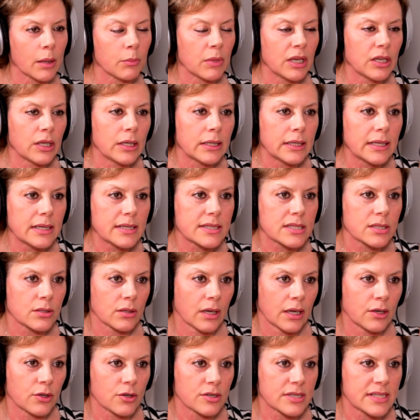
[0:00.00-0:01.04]
I mean, you need
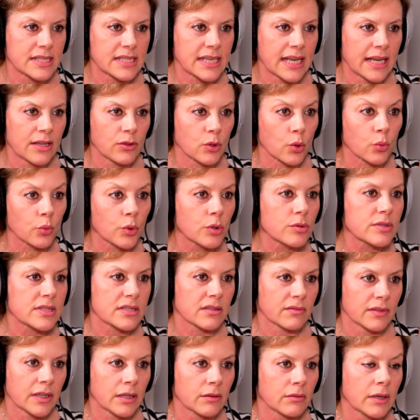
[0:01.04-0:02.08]
to understand the roots
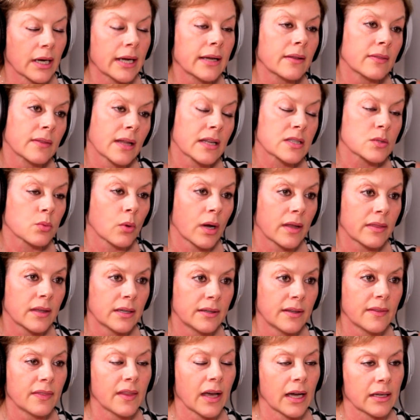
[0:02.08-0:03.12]
of it, right? And that's why they
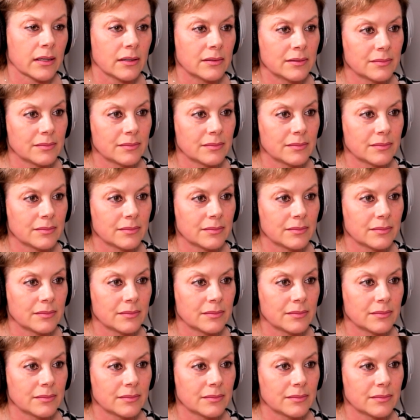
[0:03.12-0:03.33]
did that.